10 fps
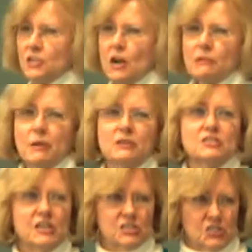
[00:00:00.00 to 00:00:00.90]
talk about
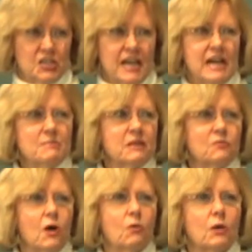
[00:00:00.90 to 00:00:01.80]
addiction now. How many of
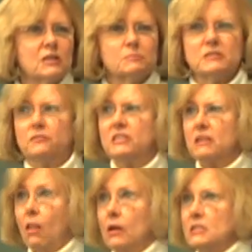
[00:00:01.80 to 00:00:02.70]
you all work
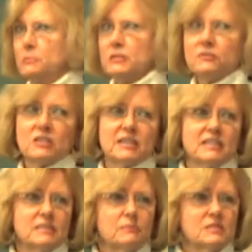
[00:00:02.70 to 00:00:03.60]
specific, uh, specifically
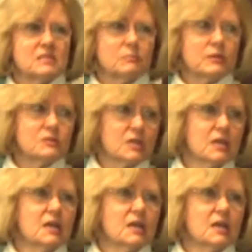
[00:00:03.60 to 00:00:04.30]
in substance abuse?